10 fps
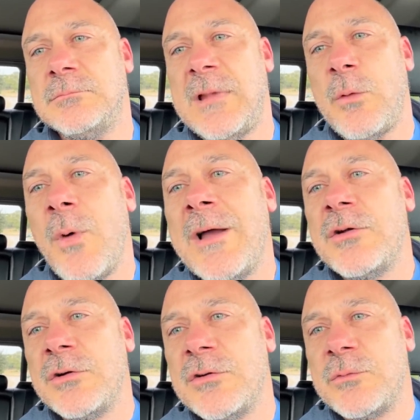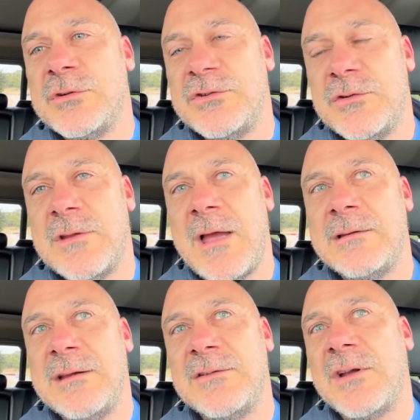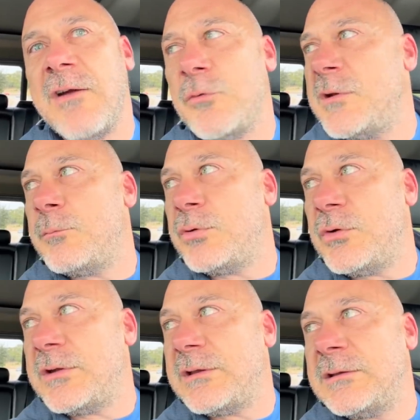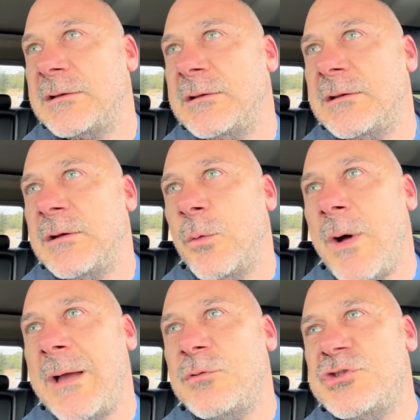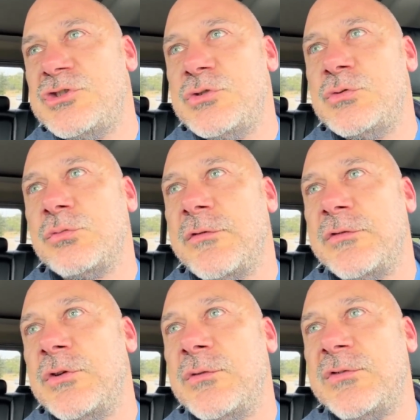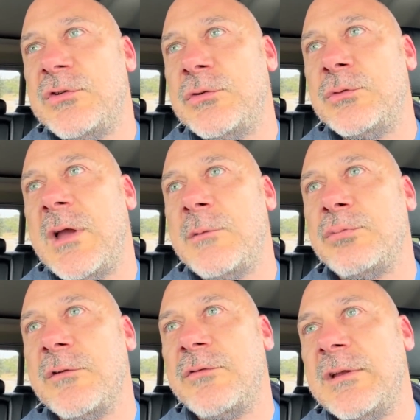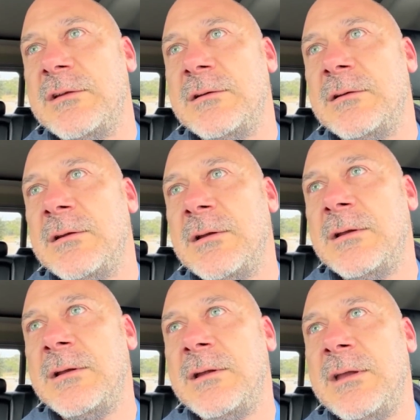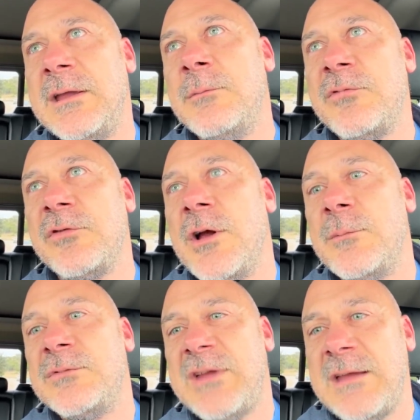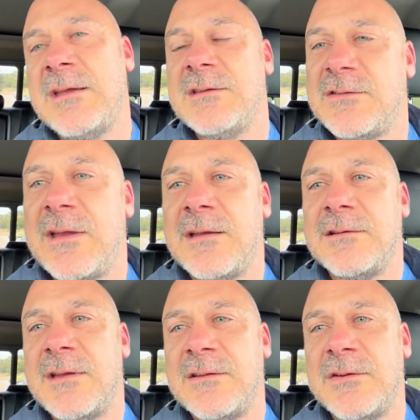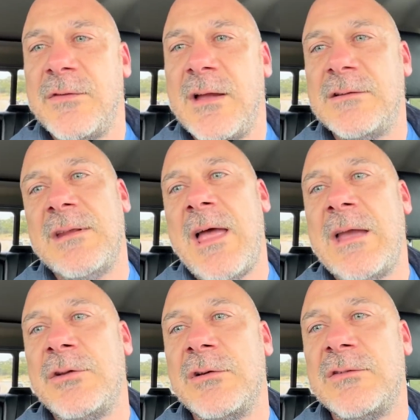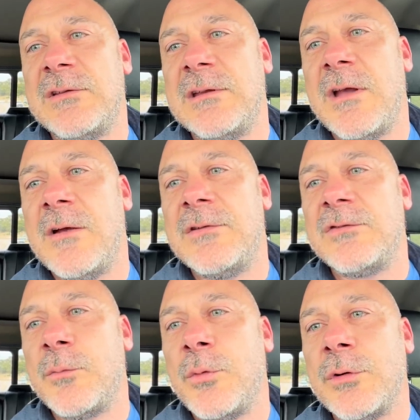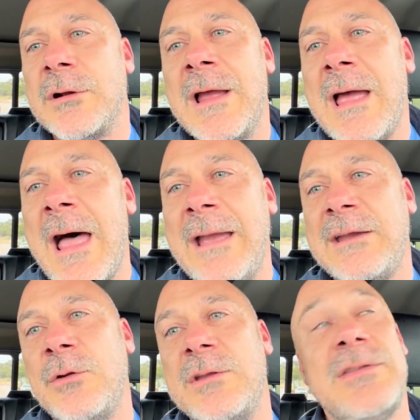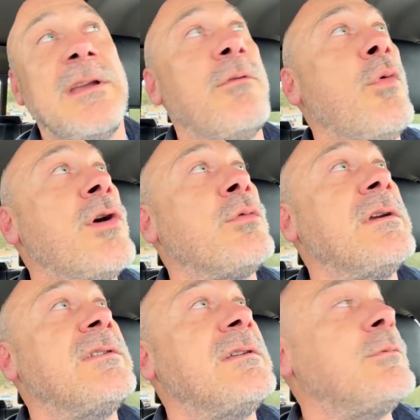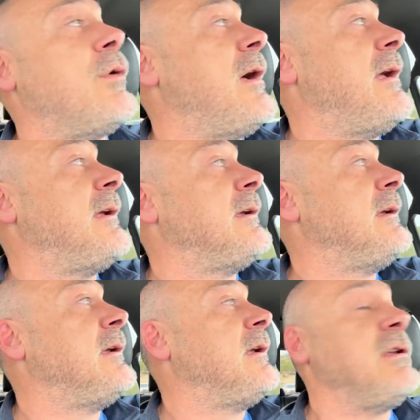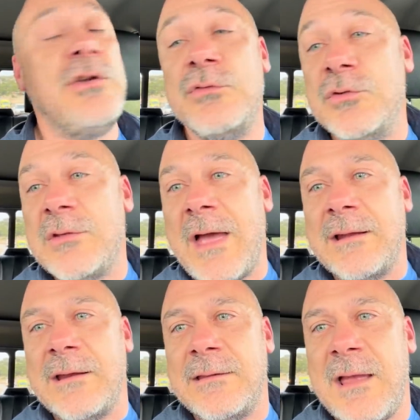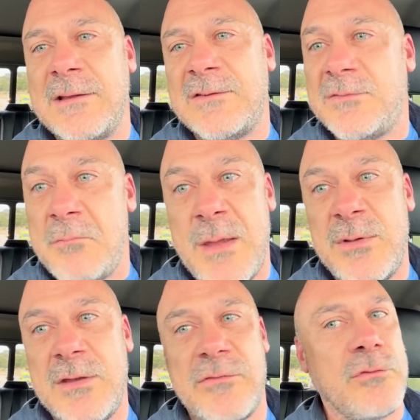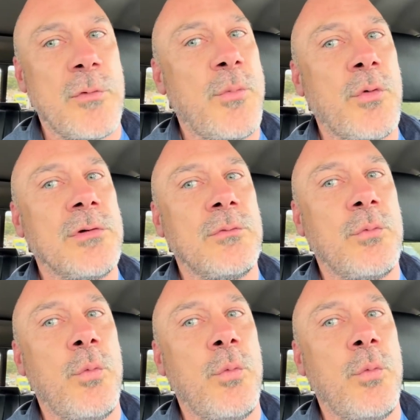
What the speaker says: Like, why on earth would you do that? He's a government employee. Why would you refuse to and prevent him from taking the stand to testify to the accuracy of his report? I can only think of one reason why you'd do that, and that's maybe if the report